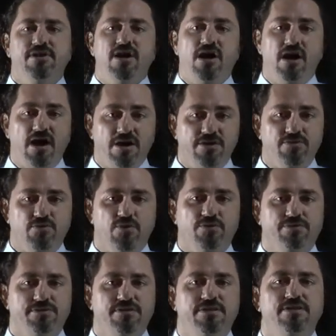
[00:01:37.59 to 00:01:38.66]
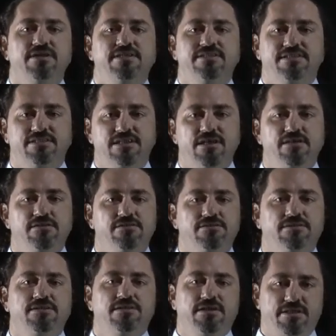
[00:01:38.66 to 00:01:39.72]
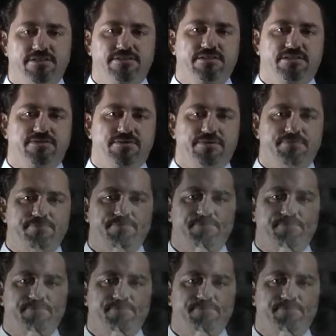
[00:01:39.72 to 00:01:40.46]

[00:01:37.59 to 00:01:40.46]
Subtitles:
higher order skills, etc.